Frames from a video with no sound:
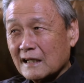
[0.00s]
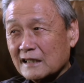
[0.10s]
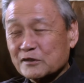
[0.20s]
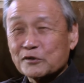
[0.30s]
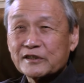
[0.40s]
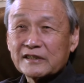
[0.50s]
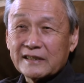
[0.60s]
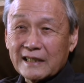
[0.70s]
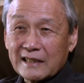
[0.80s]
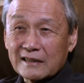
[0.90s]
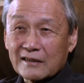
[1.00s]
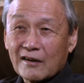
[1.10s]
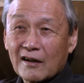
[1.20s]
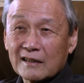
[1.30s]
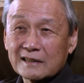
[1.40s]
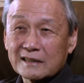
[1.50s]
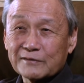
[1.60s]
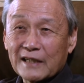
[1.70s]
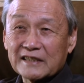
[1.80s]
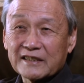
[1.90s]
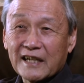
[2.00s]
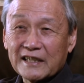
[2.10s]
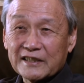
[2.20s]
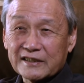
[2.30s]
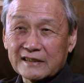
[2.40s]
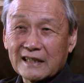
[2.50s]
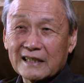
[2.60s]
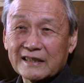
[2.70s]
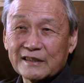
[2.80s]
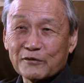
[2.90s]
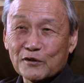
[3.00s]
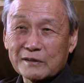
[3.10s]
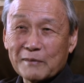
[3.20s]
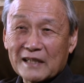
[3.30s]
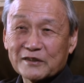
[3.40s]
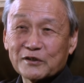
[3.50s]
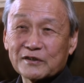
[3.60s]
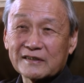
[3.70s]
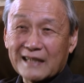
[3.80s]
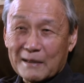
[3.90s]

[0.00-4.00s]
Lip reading: Associate Dean of the College of Education at the University of Massachusetts